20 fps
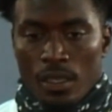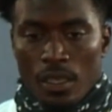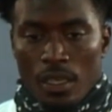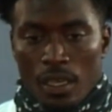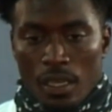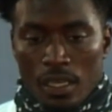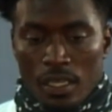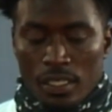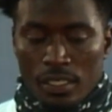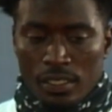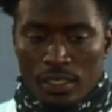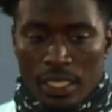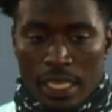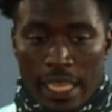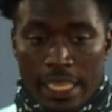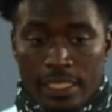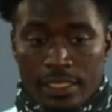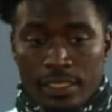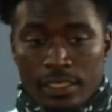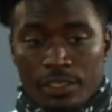
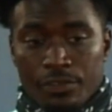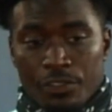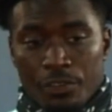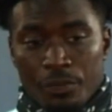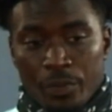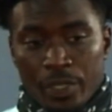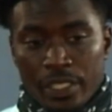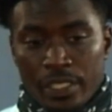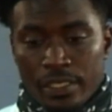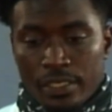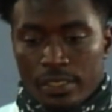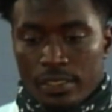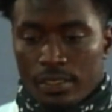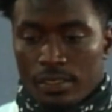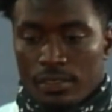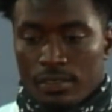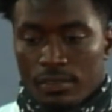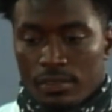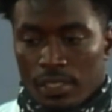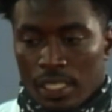Actually, for me,
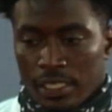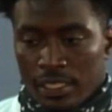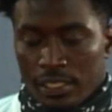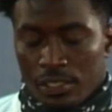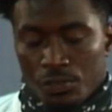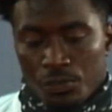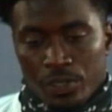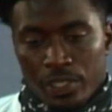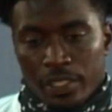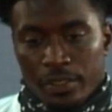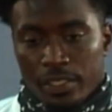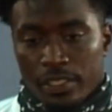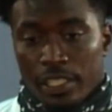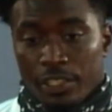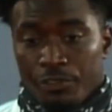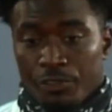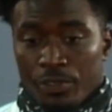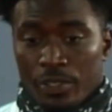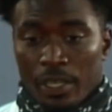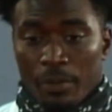nothing's really
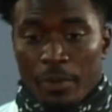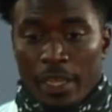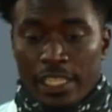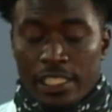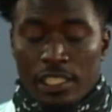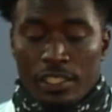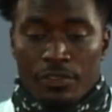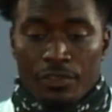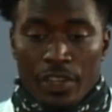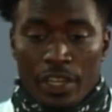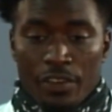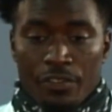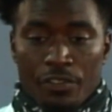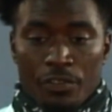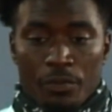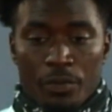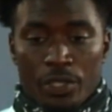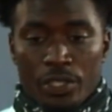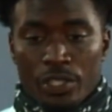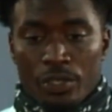different. I'm actually very
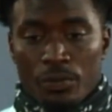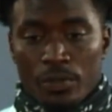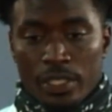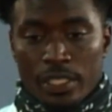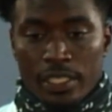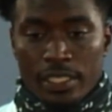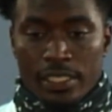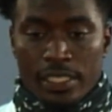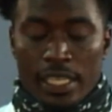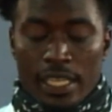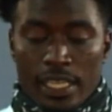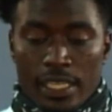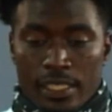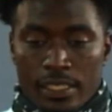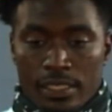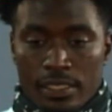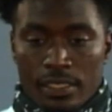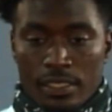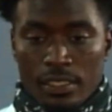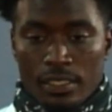familiar with these
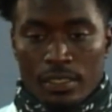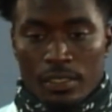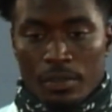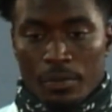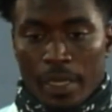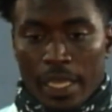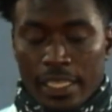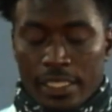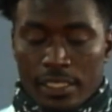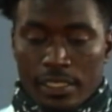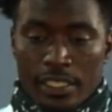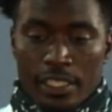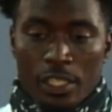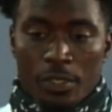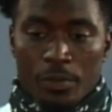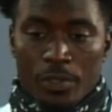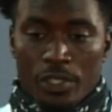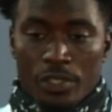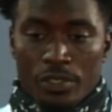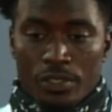guys. I actually
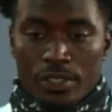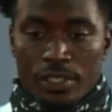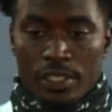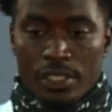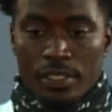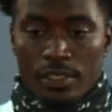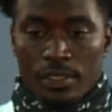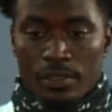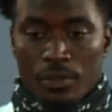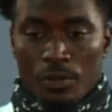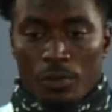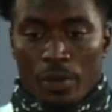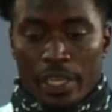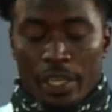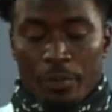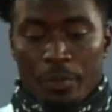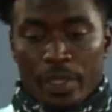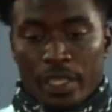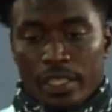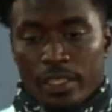helped coach with
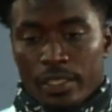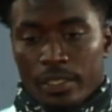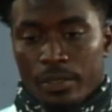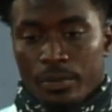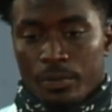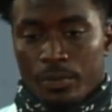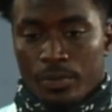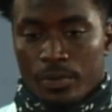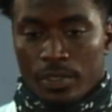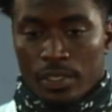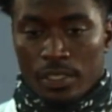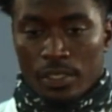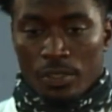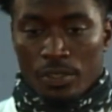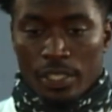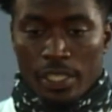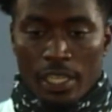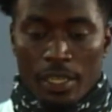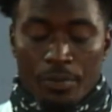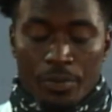recommending them, you know,
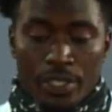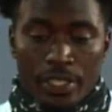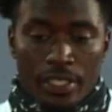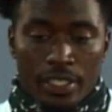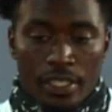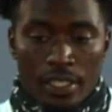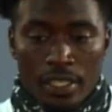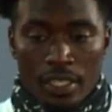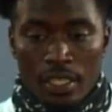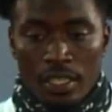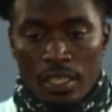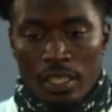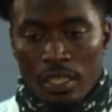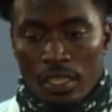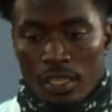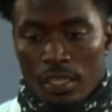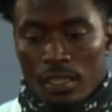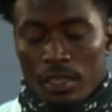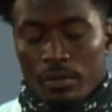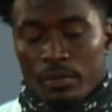to come here.
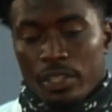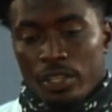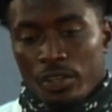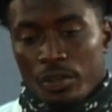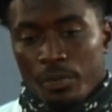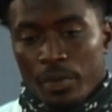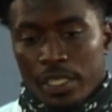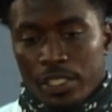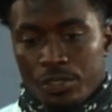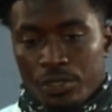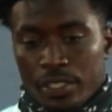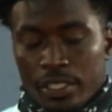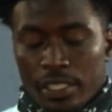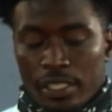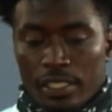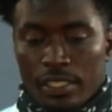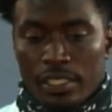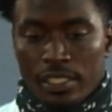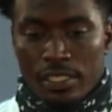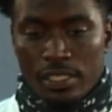They were my strength and
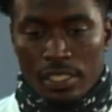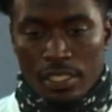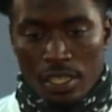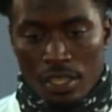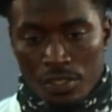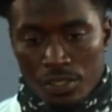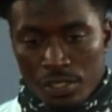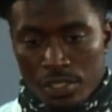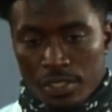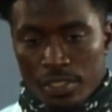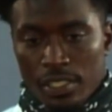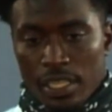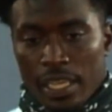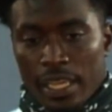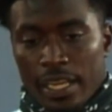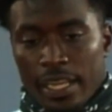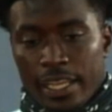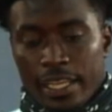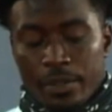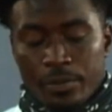conditioning coaches
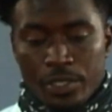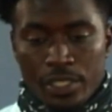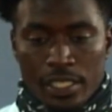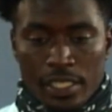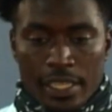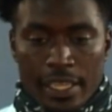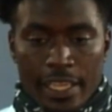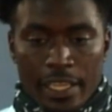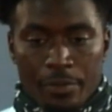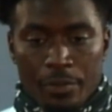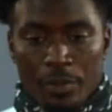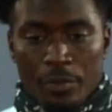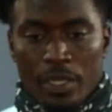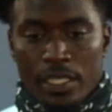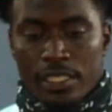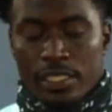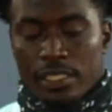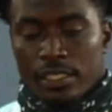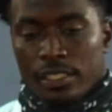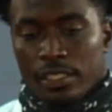at IMG Academy my
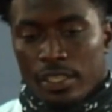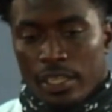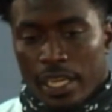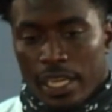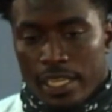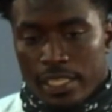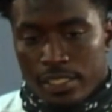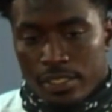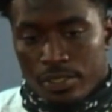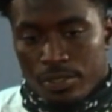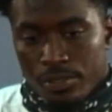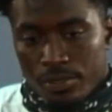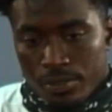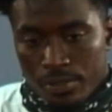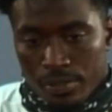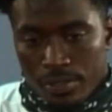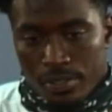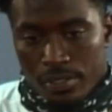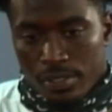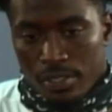senior high school.
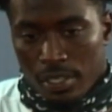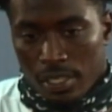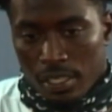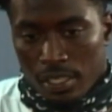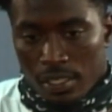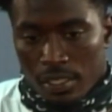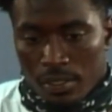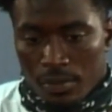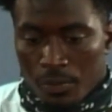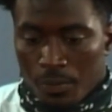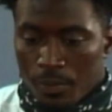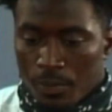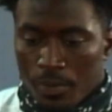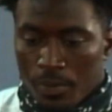And